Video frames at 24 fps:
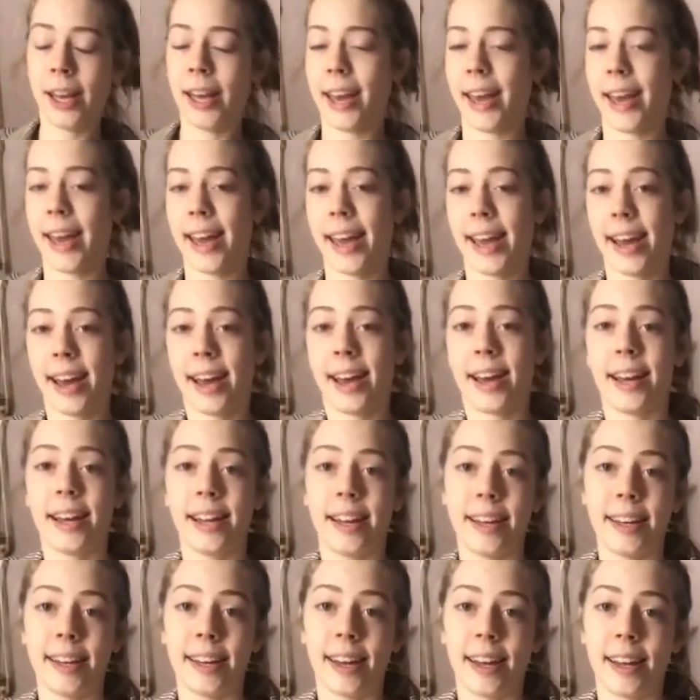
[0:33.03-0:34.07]

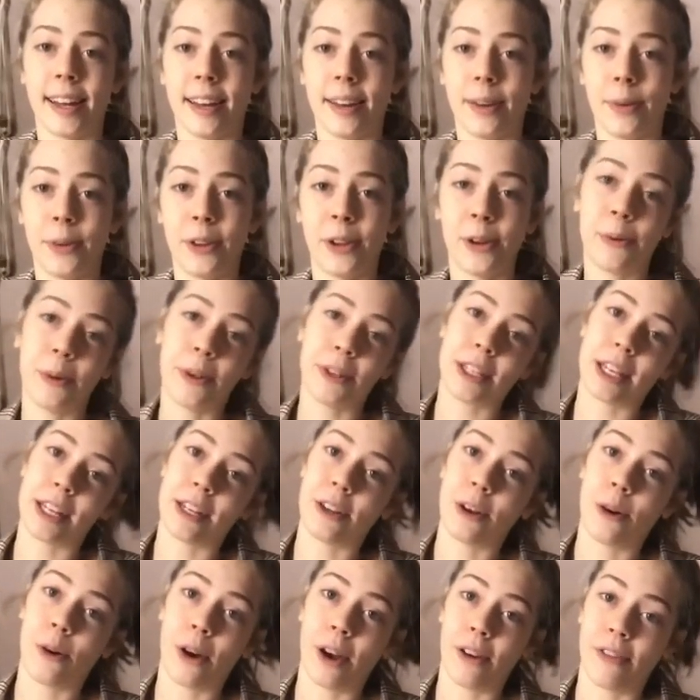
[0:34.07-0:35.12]
and it will take no
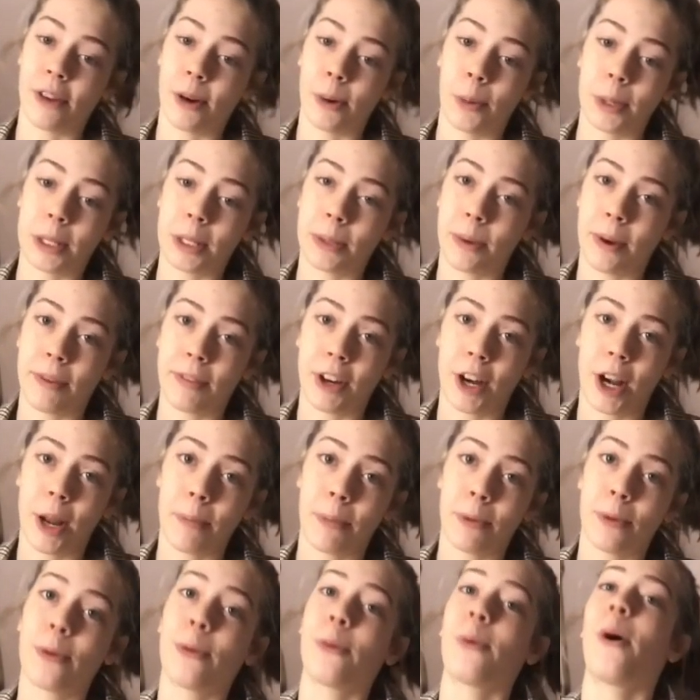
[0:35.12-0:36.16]
effort whatsoever, I
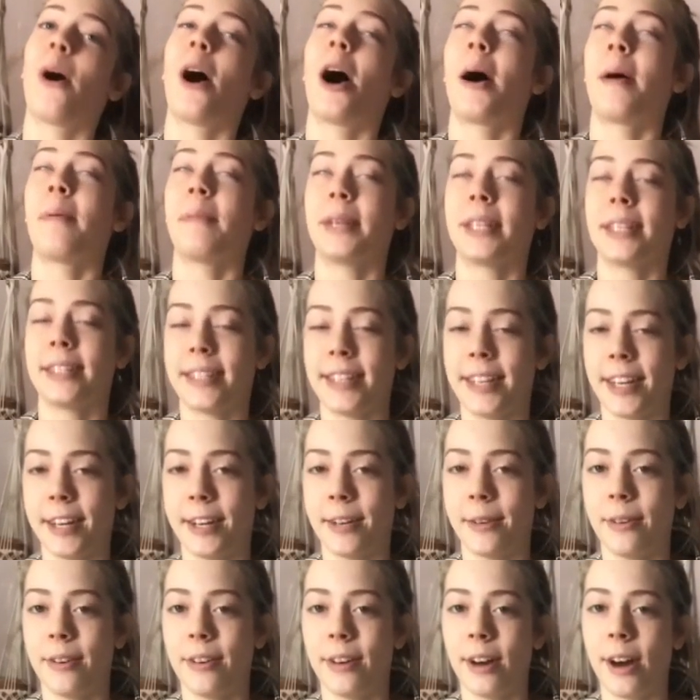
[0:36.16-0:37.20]
promise you.
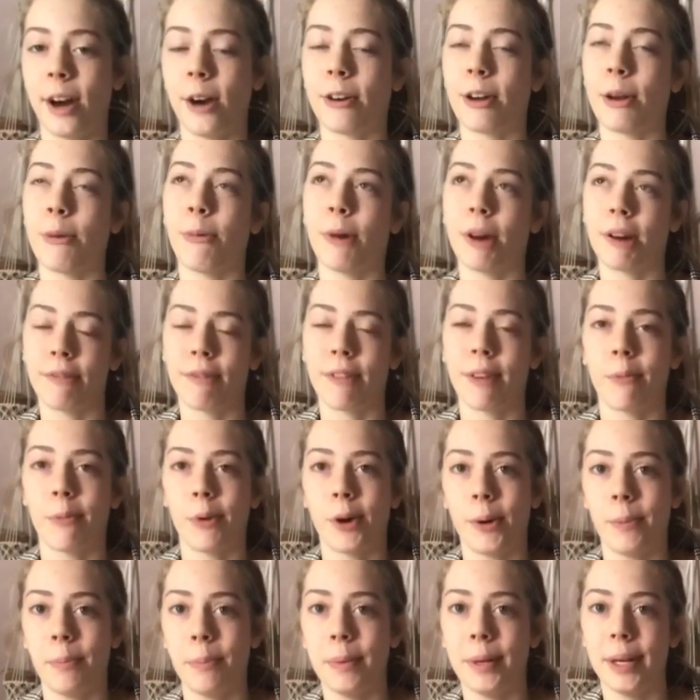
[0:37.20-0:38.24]
Okay, one of them will,
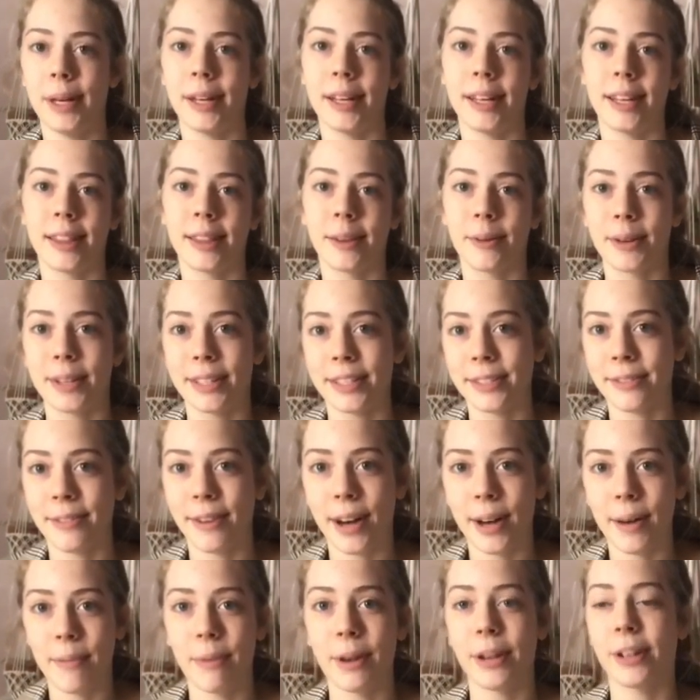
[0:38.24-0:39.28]
but the rest of
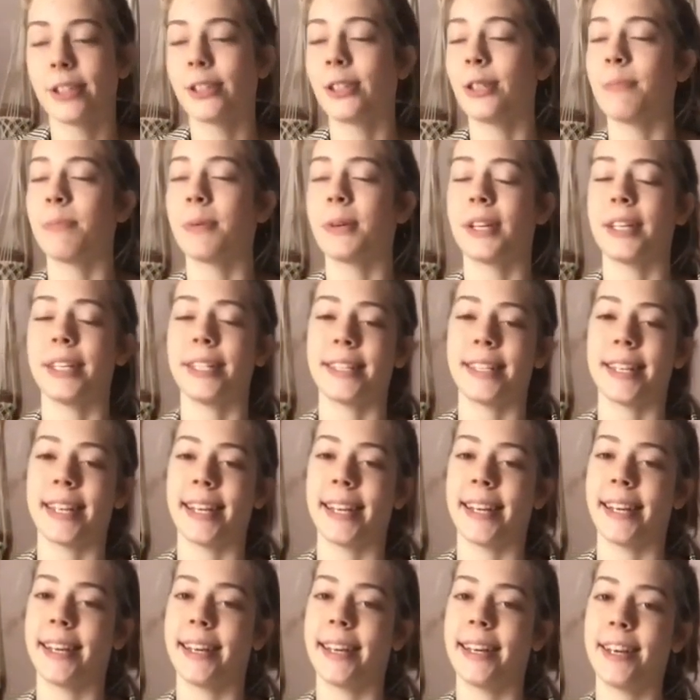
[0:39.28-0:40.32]
them are super easy.
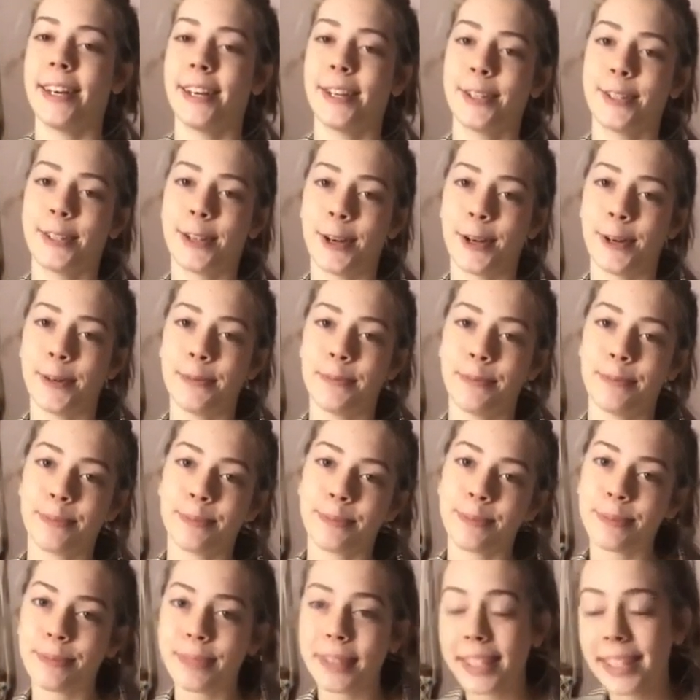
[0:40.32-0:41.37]
So,
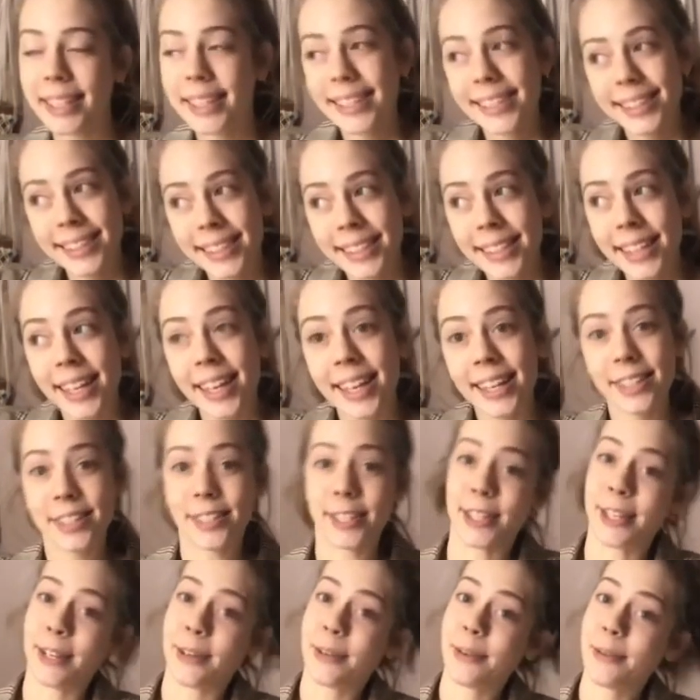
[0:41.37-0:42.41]

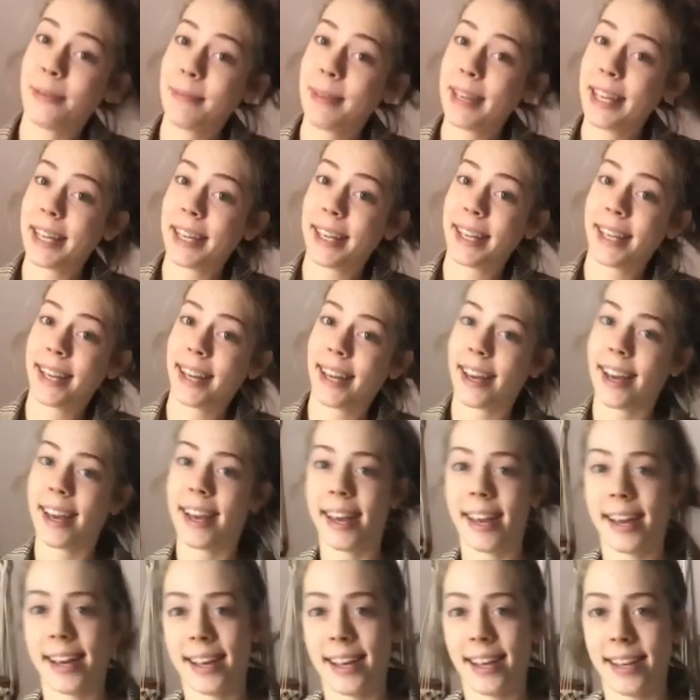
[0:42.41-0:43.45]
stick with me
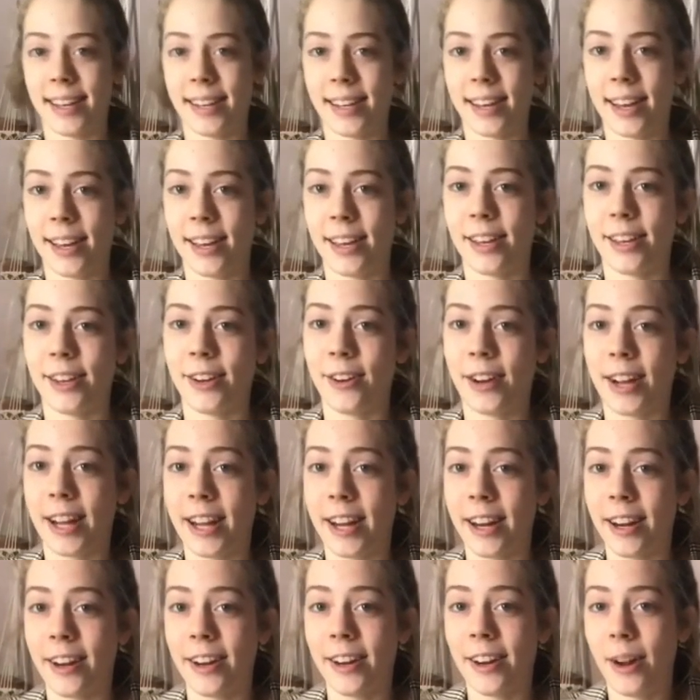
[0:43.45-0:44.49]
and your
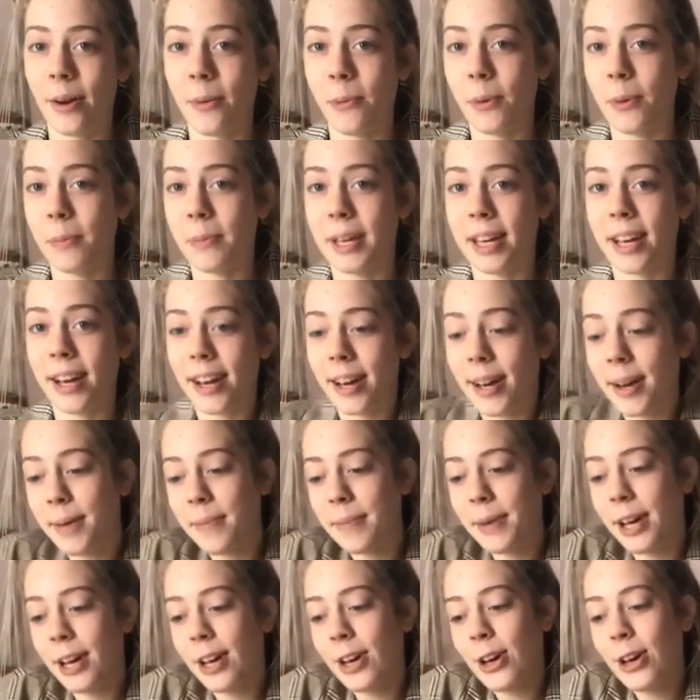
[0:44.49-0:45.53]
hair will become
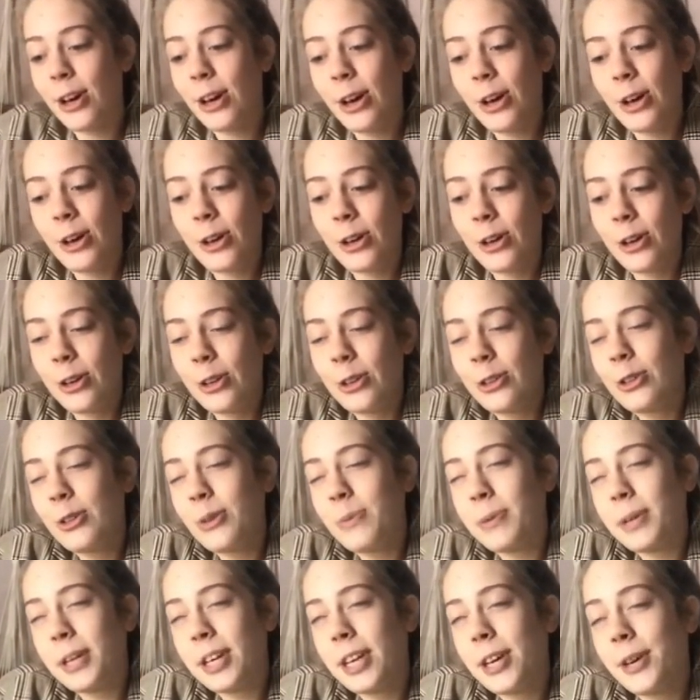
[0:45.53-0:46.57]
super
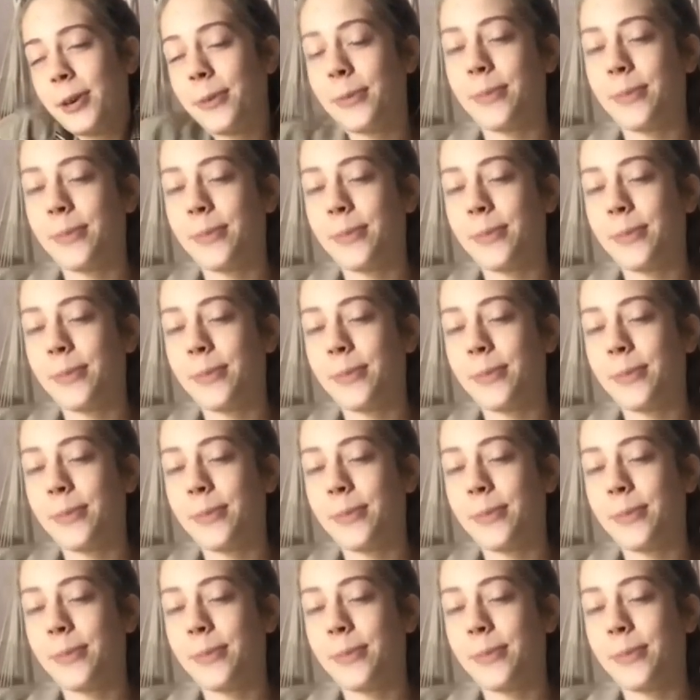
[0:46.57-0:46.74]
cute.